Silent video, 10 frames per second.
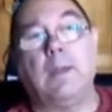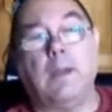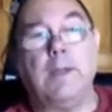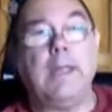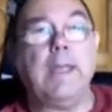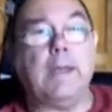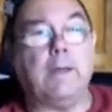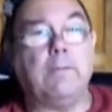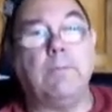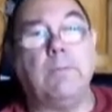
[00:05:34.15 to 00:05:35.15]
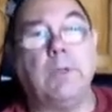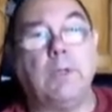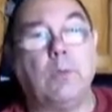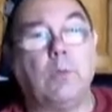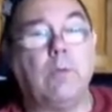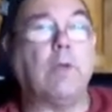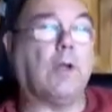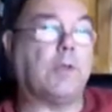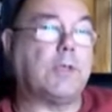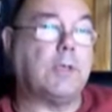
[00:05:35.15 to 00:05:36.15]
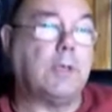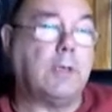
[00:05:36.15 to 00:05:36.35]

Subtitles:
and here we've got